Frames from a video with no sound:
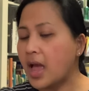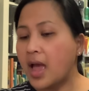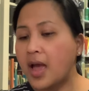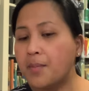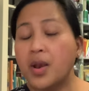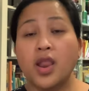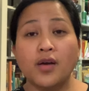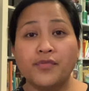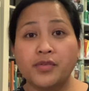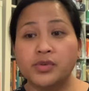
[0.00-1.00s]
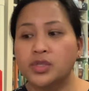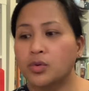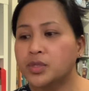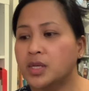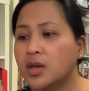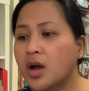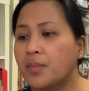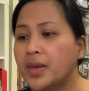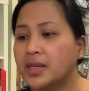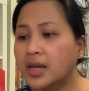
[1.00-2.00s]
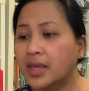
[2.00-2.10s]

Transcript: uh, love the resulting garment.